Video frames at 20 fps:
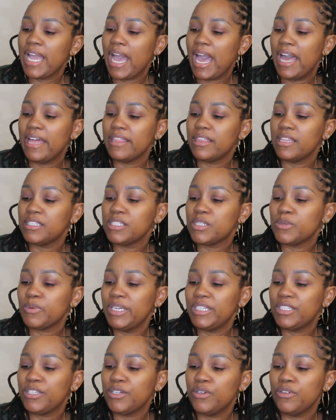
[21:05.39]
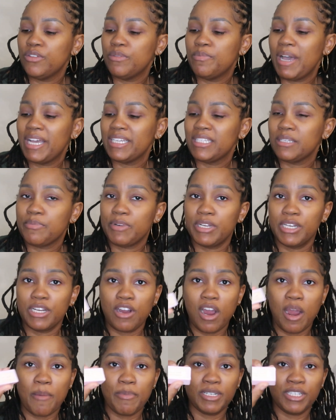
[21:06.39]
got the Sweet Tooth by Sabrina
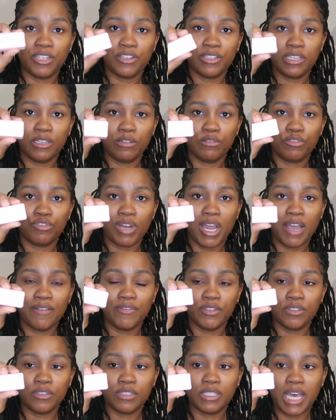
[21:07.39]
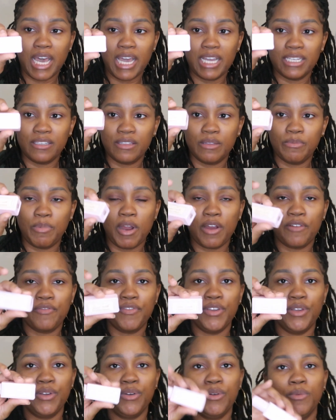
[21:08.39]
Carpenter, the little travel size of the
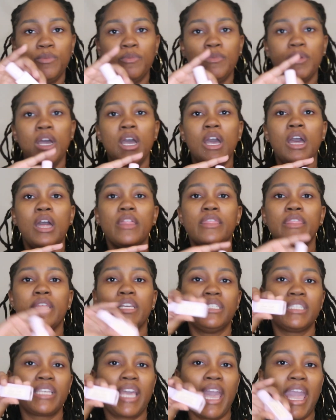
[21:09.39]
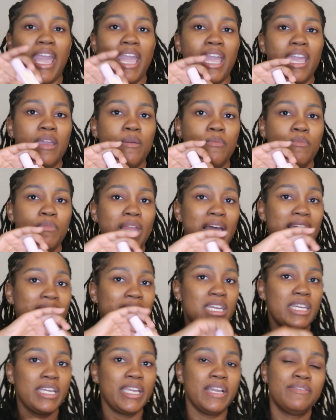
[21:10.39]
perfume. This came like
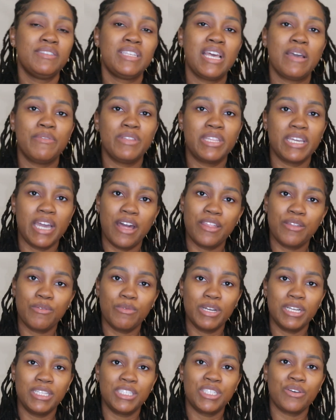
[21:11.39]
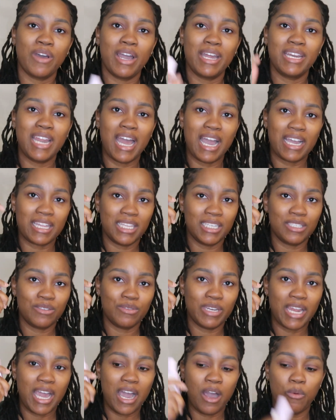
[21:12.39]
in a gift set with the other one, so I knocked this
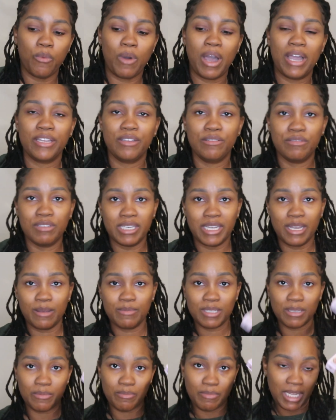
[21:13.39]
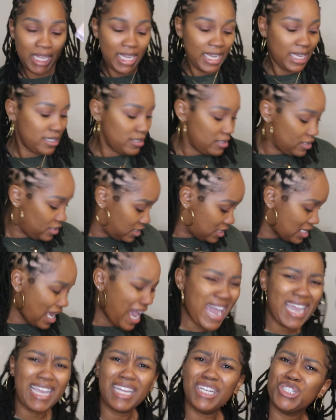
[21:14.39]
one out while using up some blends.
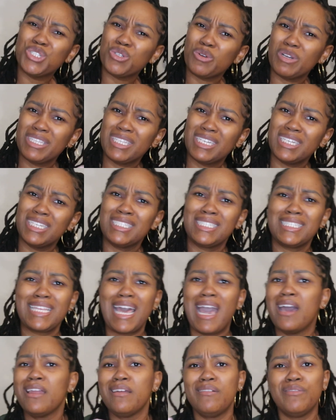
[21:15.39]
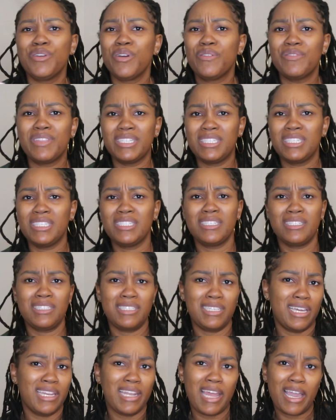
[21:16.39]
I enjoy this. I don't know if this is a
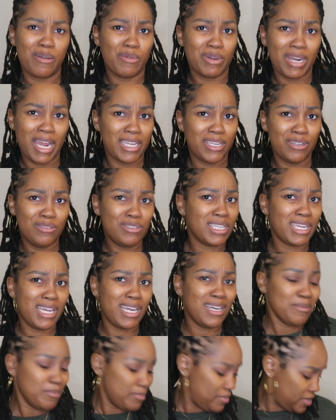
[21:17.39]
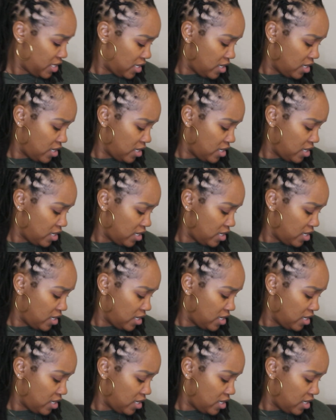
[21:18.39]
scent, like when I use it up,